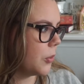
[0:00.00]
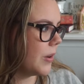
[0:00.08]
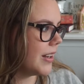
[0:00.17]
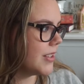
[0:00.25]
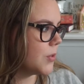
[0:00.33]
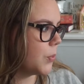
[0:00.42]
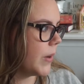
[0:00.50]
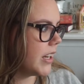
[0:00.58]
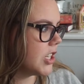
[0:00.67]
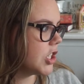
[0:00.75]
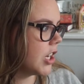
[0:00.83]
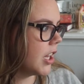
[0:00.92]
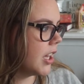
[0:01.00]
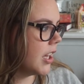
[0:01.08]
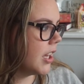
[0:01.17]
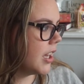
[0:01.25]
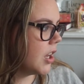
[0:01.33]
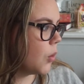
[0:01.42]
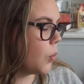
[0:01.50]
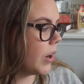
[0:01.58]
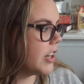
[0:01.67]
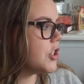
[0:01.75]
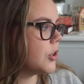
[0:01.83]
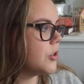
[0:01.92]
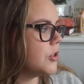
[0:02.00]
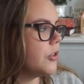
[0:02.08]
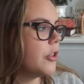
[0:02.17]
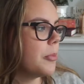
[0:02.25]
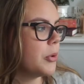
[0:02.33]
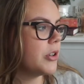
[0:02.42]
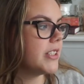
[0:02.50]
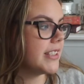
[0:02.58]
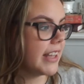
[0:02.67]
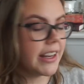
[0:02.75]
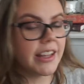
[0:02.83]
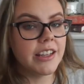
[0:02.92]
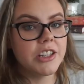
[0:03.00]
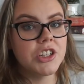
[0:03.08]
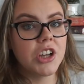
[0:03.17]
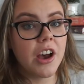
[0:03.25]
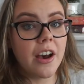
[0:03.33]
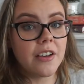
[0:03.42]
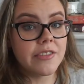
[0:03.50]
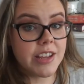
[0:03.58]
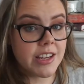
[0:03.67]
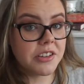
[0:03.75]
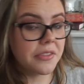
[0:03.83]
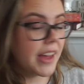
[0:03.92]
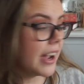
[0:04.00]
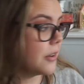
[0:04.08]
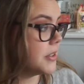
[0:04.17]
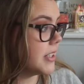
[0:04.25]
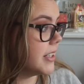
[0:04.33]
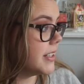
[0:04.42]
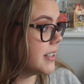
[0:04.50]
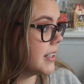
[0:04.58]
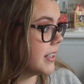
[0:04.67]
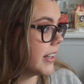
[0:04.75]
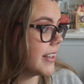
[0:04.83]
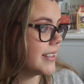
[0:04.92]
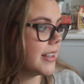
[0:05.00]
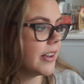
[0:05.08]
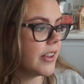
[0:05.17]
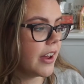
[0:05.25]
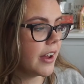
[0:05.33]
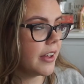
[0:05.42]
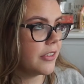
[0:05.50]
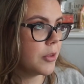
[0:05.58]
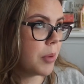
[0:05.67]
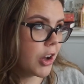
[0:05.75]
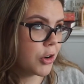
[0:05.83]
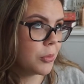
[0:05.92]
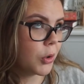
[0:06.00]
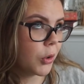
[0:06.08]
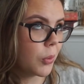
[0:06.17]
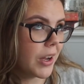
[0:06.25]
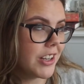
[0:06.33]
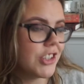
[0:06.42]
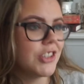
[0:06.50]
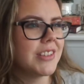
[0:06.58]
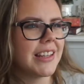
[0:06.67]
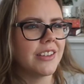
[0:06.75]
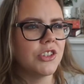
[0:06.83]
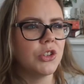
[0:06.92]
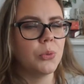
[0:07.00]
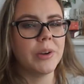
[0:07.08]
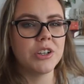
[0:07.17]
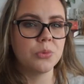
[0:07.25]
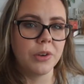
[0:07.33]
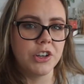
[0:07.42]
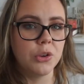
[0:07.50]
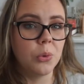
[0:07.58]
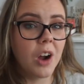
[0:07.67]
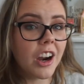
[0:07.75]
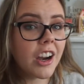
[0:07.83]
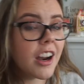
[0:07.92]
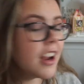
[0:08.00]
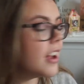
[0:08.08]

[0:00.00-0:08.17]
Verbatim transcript: ones, which one shows you the percentage of each of the houses, because uh, the Pottermore one just tells you which one you are.